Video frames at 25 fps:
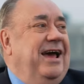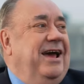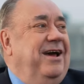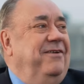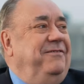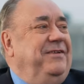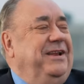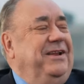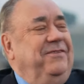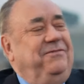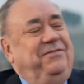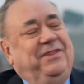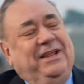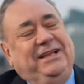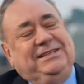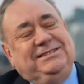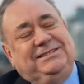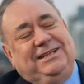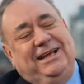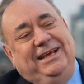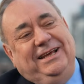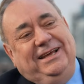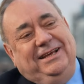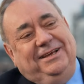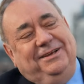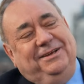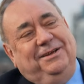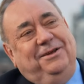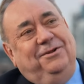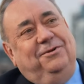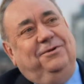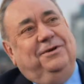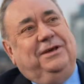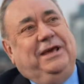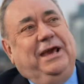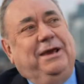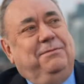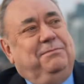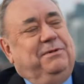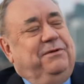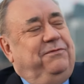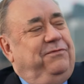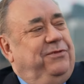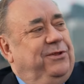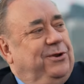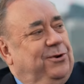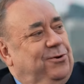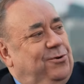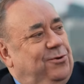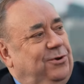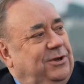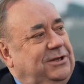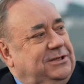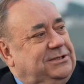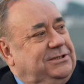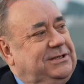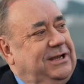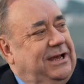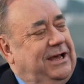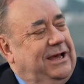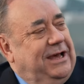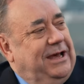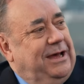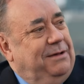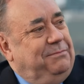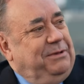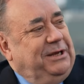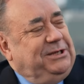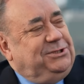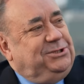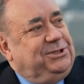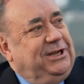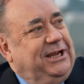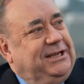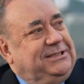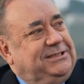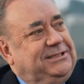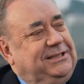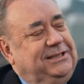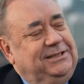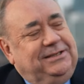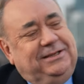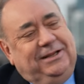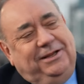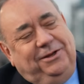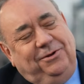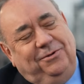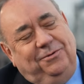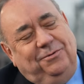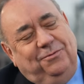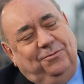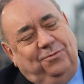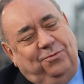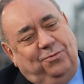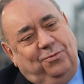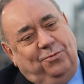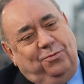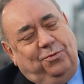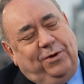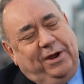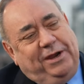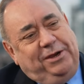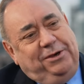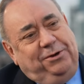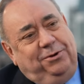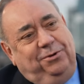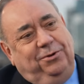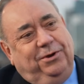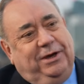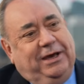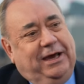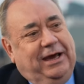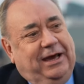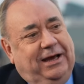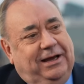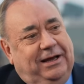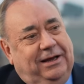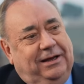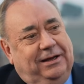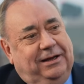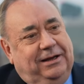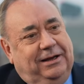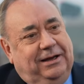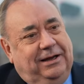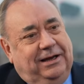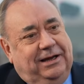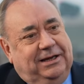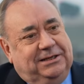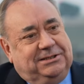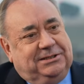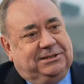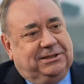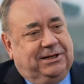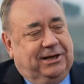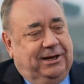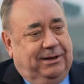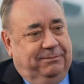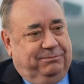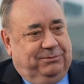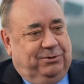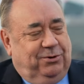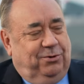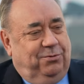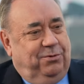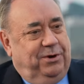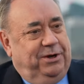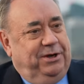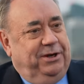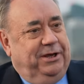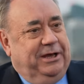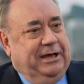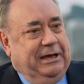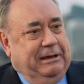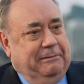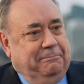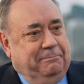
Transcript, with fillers: I mean, things like you know Game of Thrones. I'm interested. You know, when you get a script or when you get a